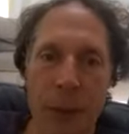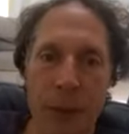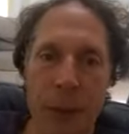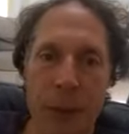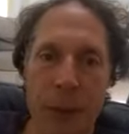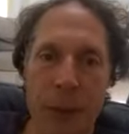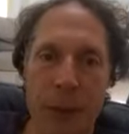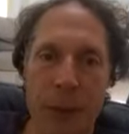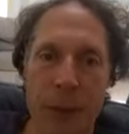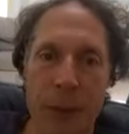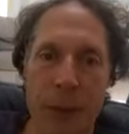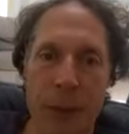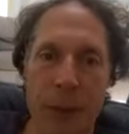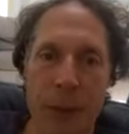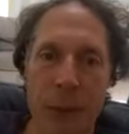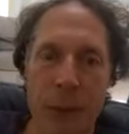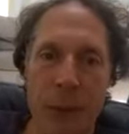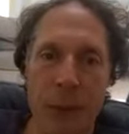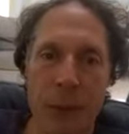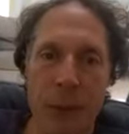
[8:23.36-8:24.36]

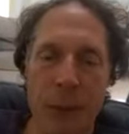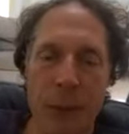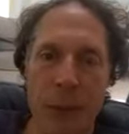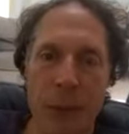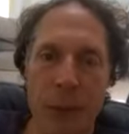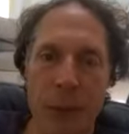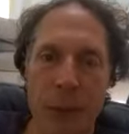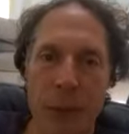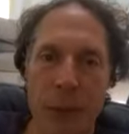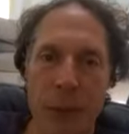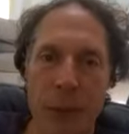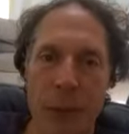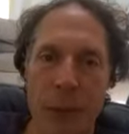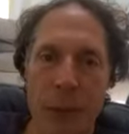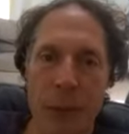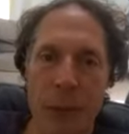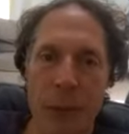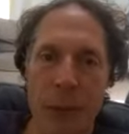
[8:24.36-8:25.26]
Nothing is said.